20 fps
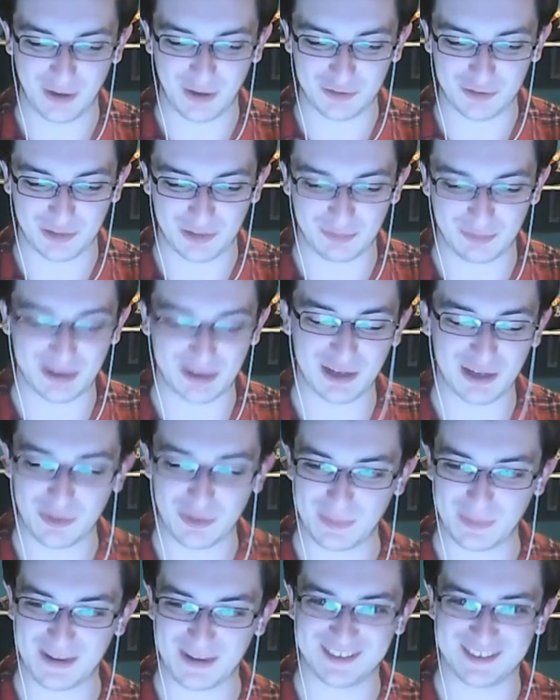Jose Maria
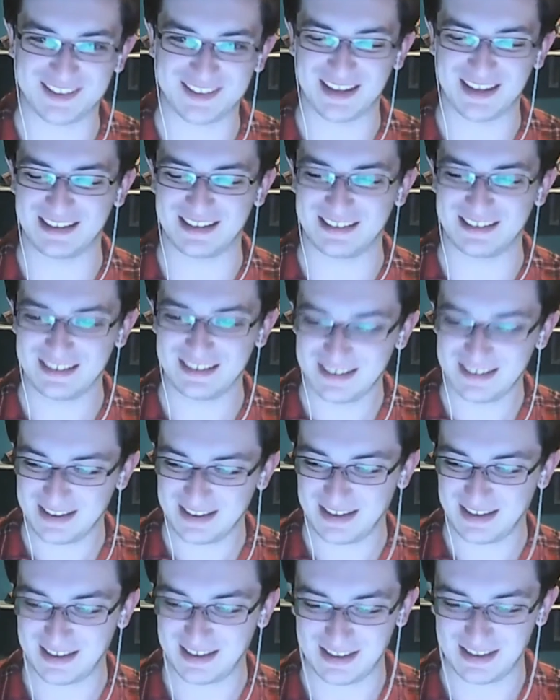Lopez in
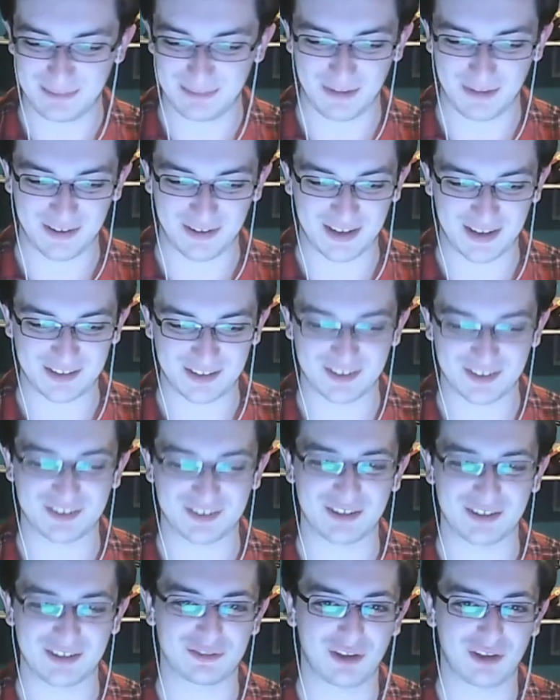Marrakesh, I
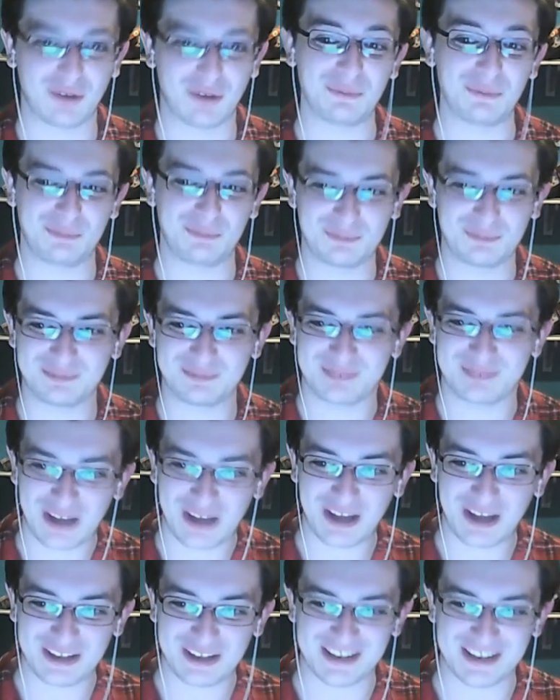said, so
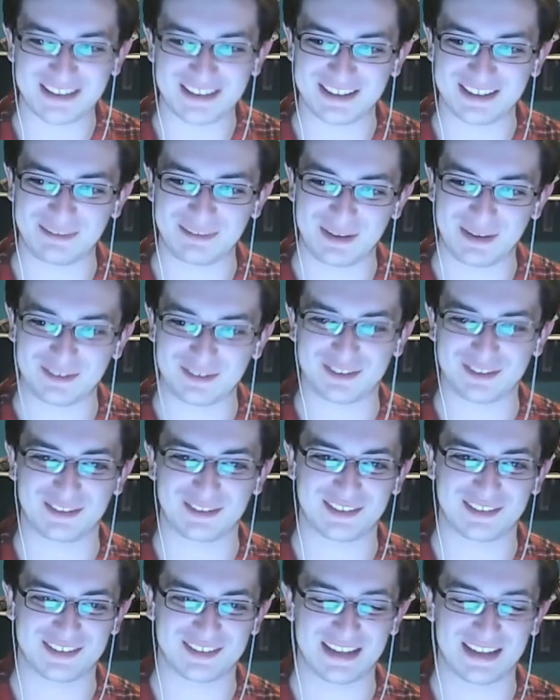are you going to be able to
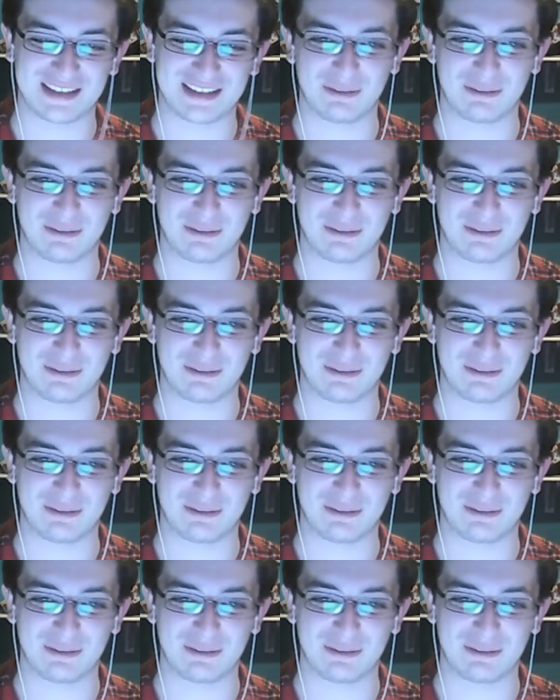do this again?